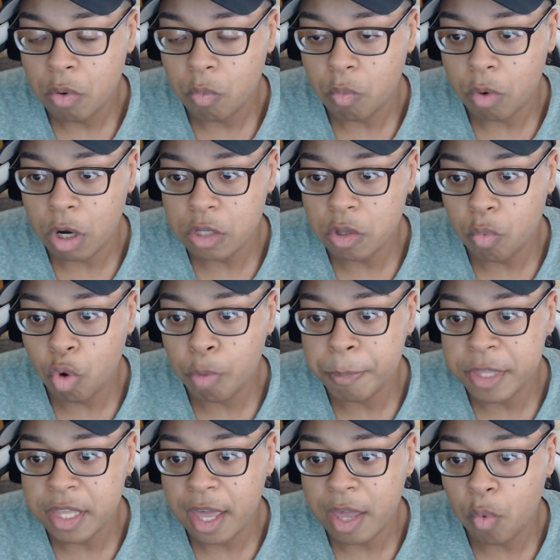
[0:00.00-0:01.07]
Wano will
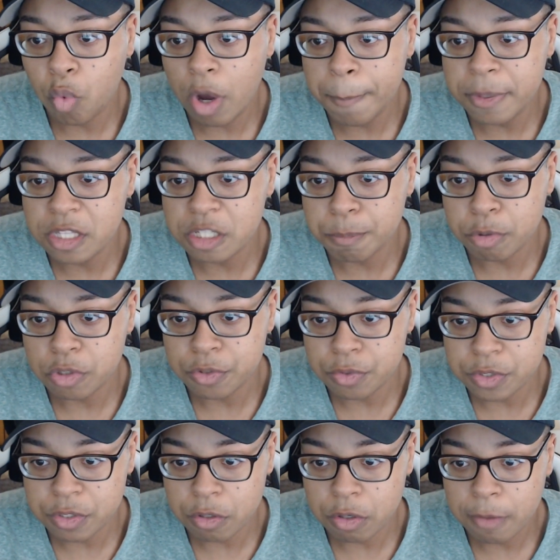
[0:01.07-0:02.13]
be a weapons
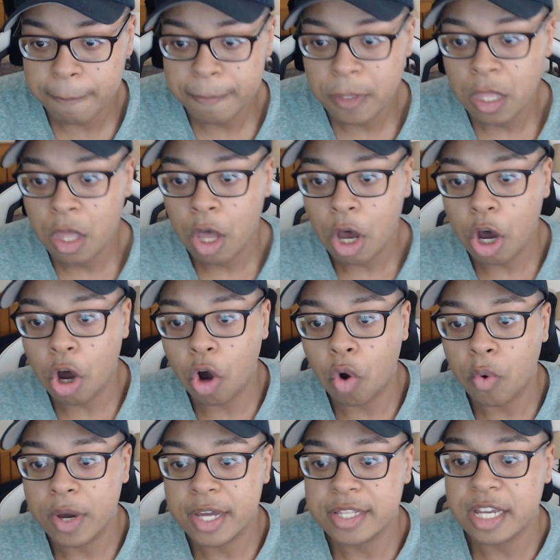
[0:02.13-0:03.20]
producer.
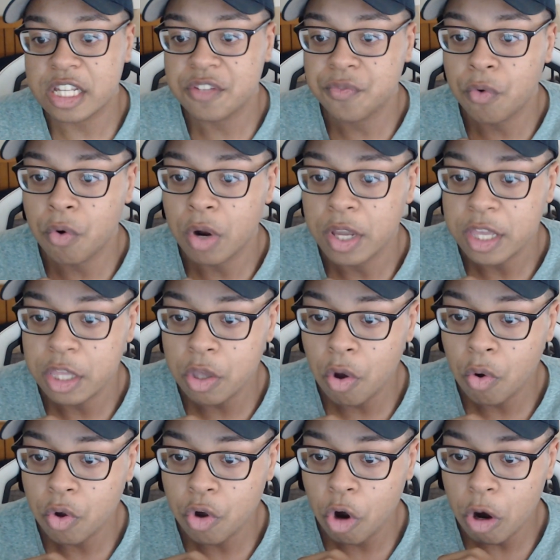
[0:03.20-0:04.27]
Oh, and as for
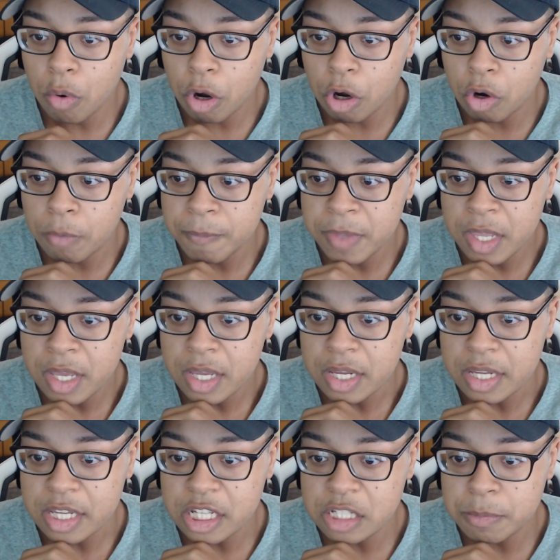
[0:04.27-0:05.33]
Hyogoro,
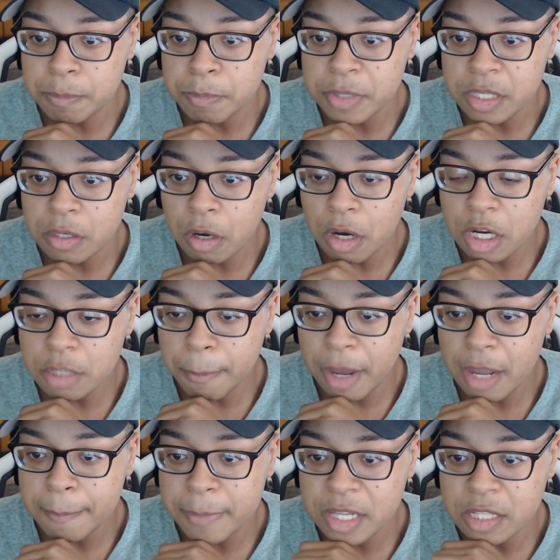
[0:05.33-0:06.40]
he's beyond
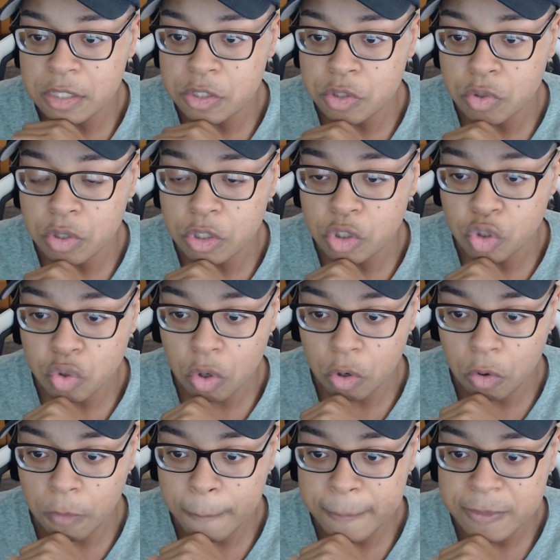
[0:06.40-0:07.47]
my means to
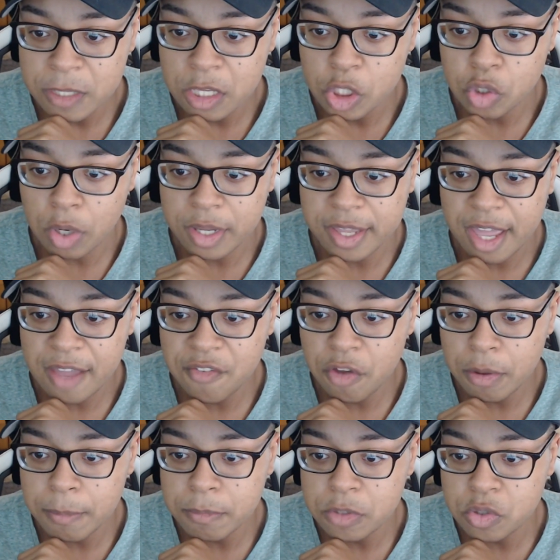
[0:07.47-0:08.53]
control, so I gave
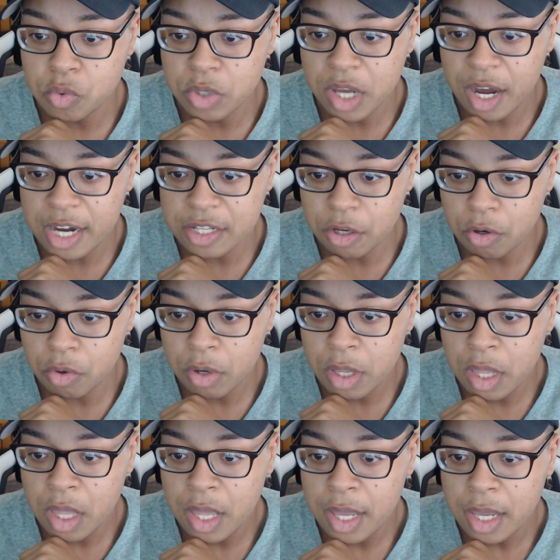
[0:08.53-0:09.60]
him to Kaido.
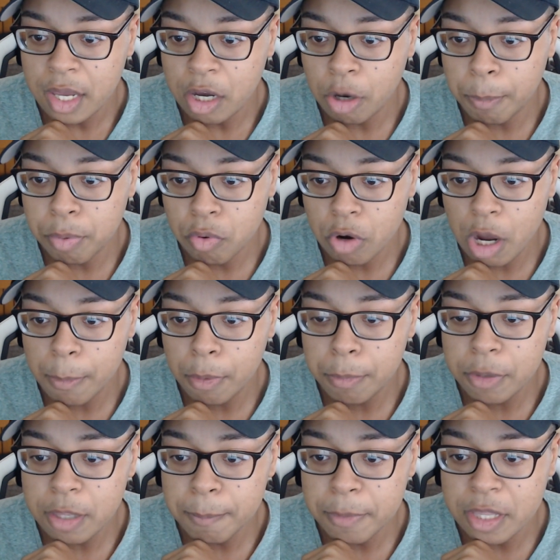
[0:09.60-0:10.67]
He'll
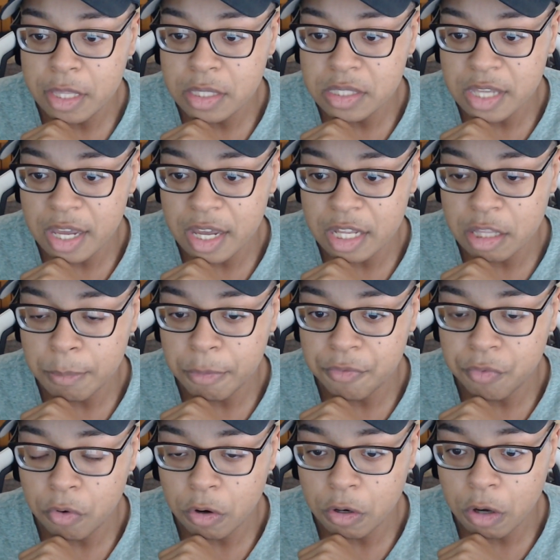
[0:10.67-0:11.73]
probably be dead
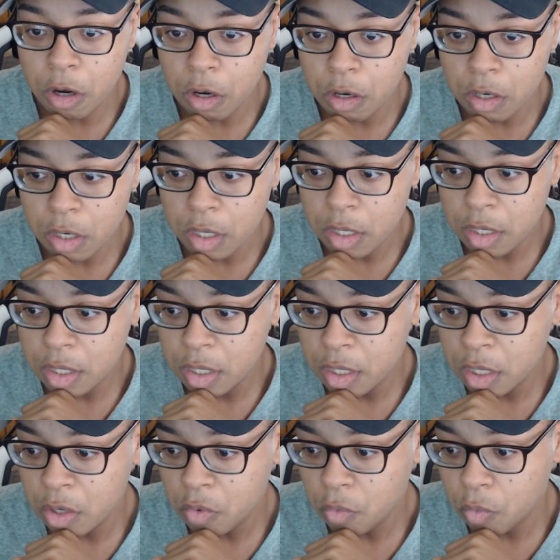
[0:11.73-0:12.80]
before long.
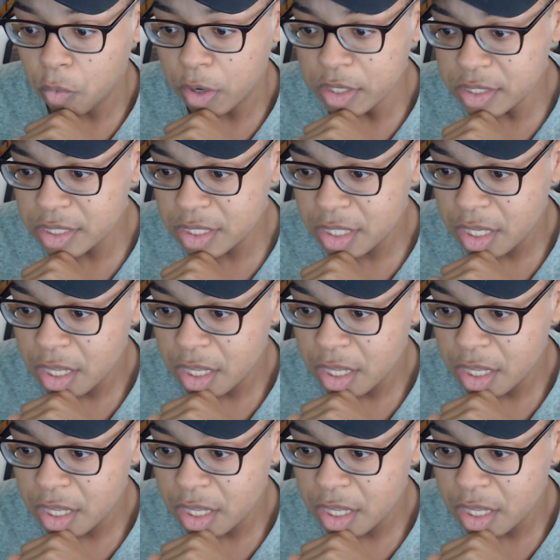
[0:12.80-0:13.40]
What?